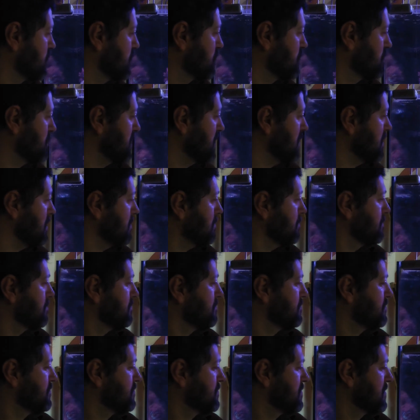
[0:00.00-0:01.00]
to me.
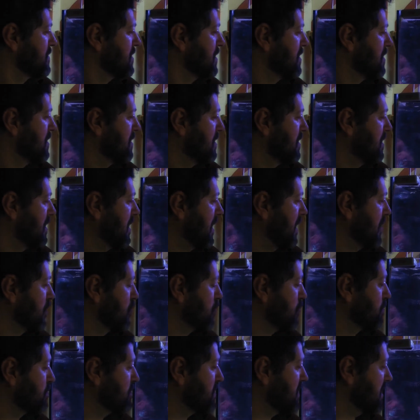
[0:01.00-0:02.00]
I
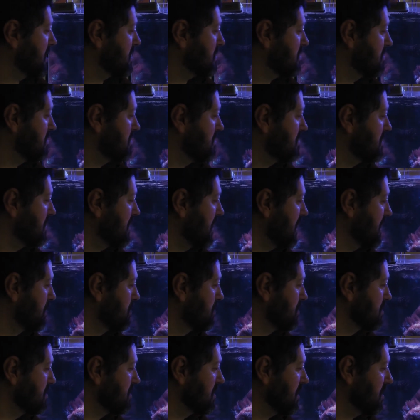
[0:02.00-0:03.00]
hope that the
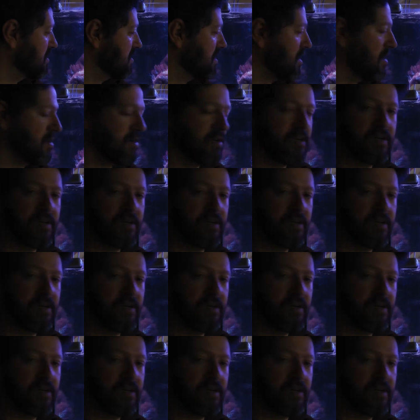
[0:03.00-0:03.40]
animals that are